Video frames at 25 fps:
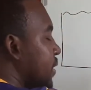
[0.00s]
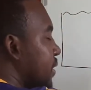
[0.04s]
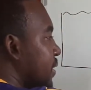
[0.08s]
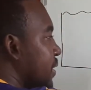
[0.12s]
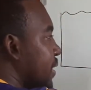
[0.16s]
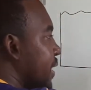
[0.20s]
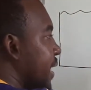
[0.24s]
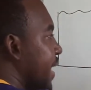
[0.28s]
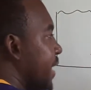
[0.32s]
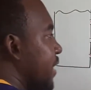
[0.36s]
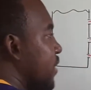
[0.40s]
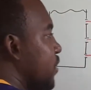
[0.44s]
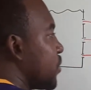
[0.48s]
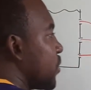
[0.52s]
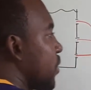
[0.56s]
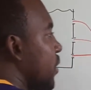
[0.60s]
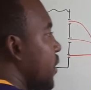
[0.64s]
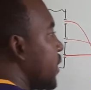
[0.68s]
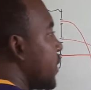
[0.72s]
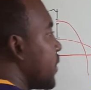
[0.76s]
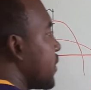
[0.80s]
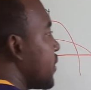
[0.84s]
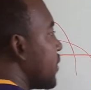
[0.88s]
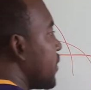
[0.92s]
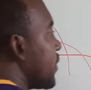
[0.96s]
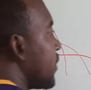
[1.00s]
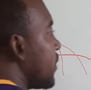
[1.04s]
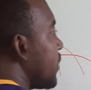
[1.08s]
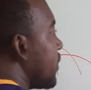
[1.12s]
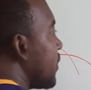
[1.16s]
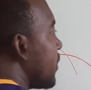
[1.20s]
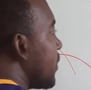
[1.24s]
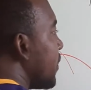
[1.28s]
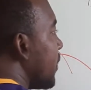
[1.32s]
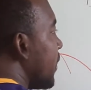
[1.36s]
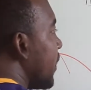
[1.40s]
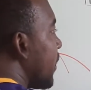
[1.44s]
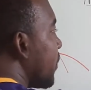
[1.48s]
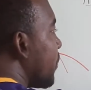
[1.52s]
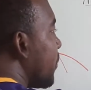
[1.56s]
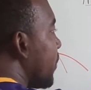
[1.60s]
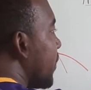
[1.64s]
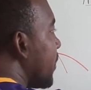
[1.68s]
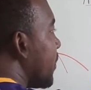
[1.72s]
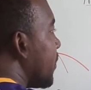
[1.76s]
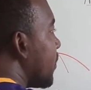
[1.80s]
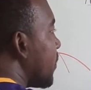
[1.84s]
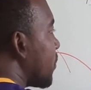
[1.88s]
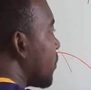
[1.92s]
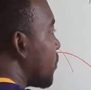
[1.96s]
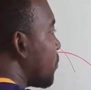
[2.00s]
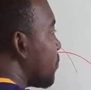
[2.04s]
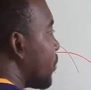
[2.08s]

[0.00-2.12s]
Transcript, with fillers: the hydraulic liquid or the